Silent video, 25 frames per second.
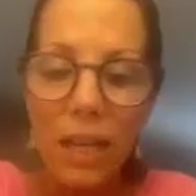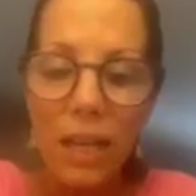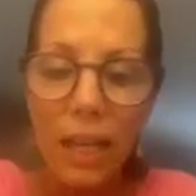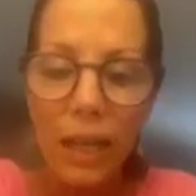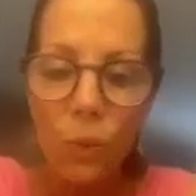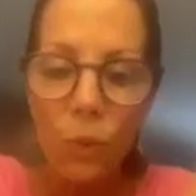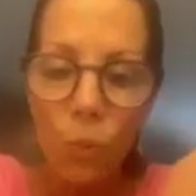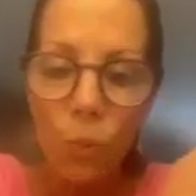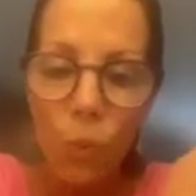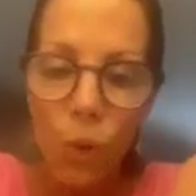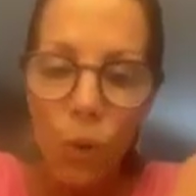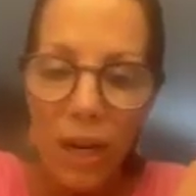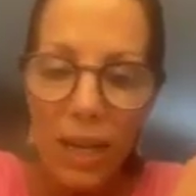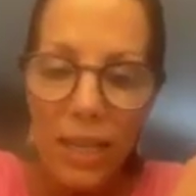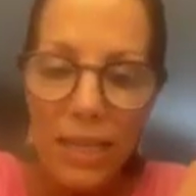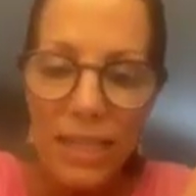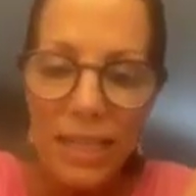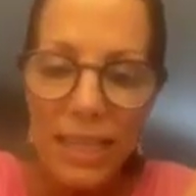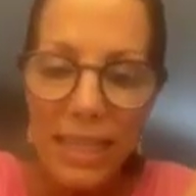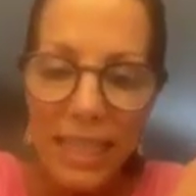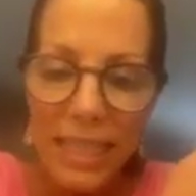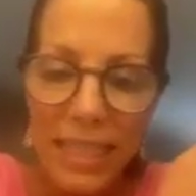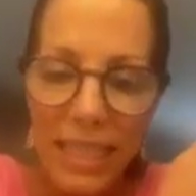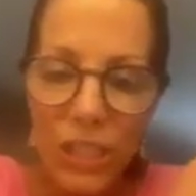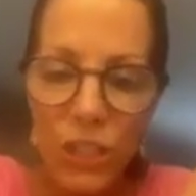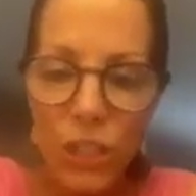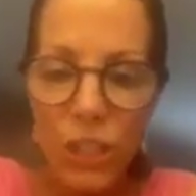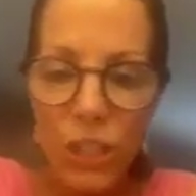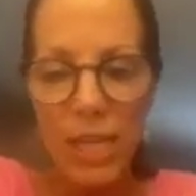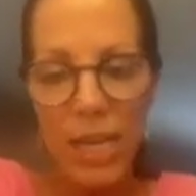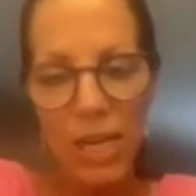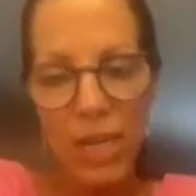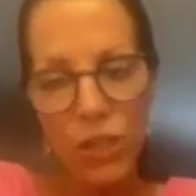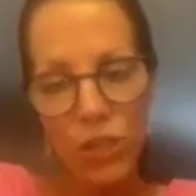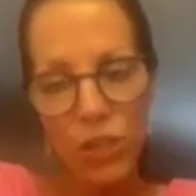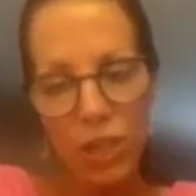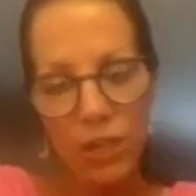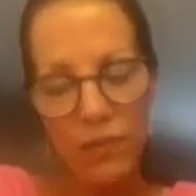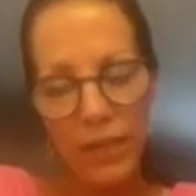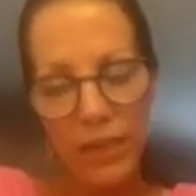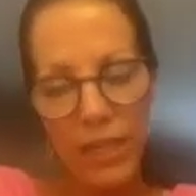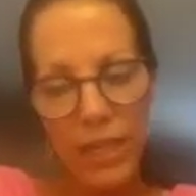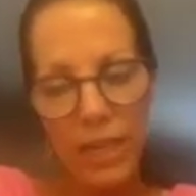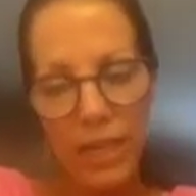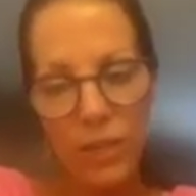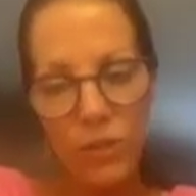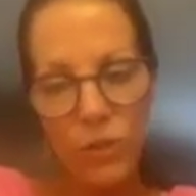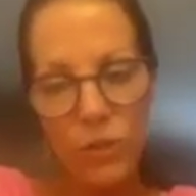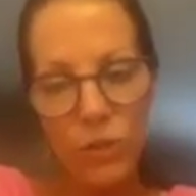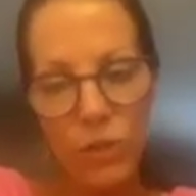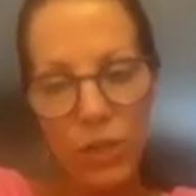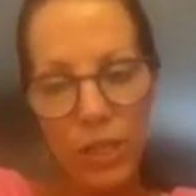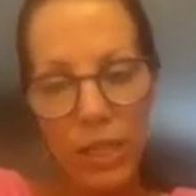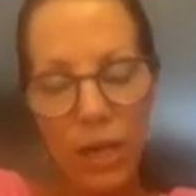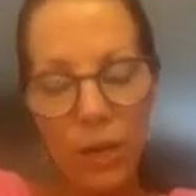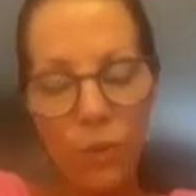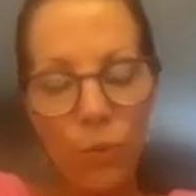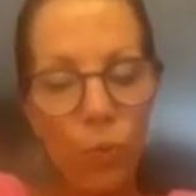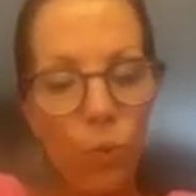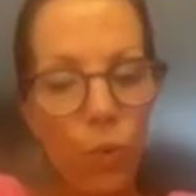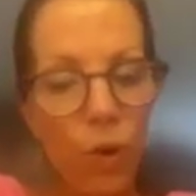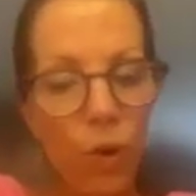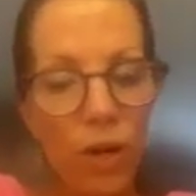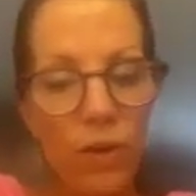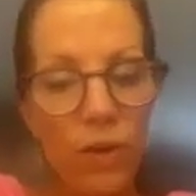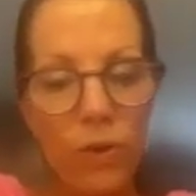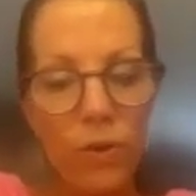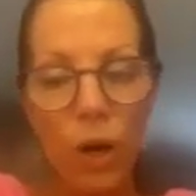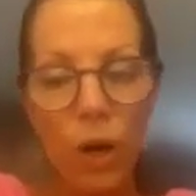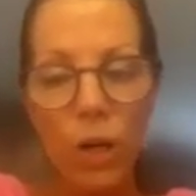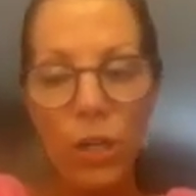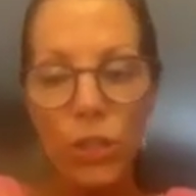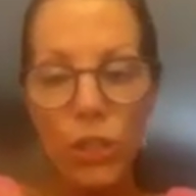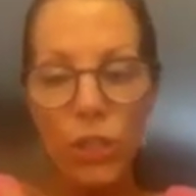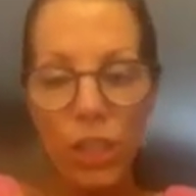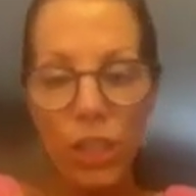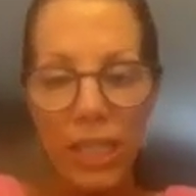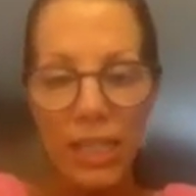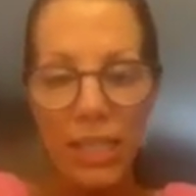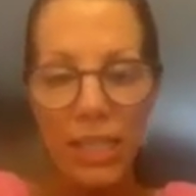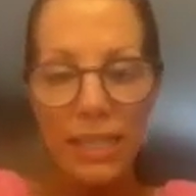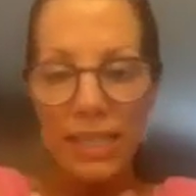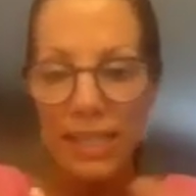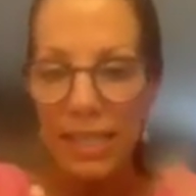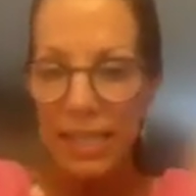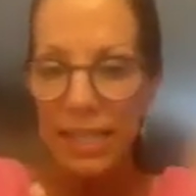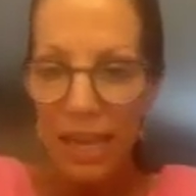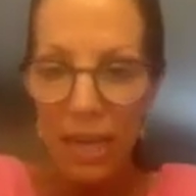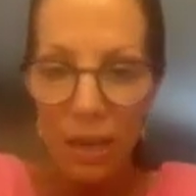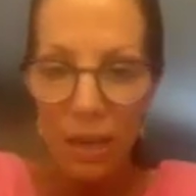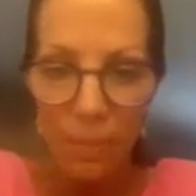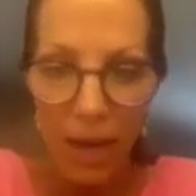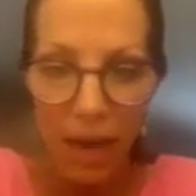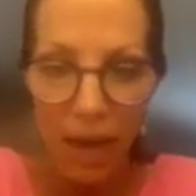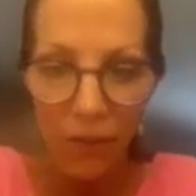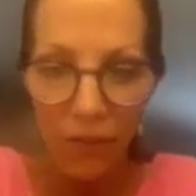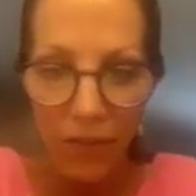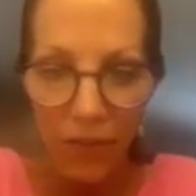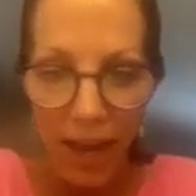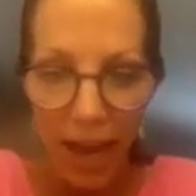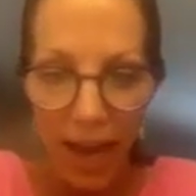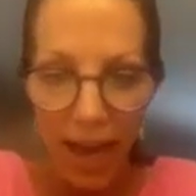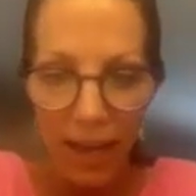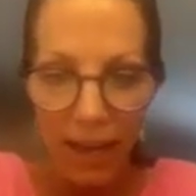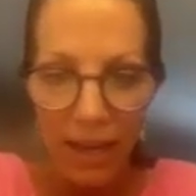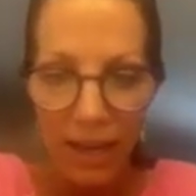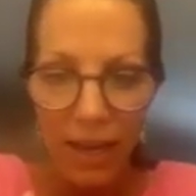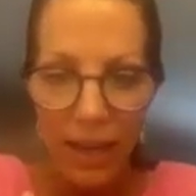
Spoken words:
Like, what is the initiation of a cancer cell? And what do our genes say about that?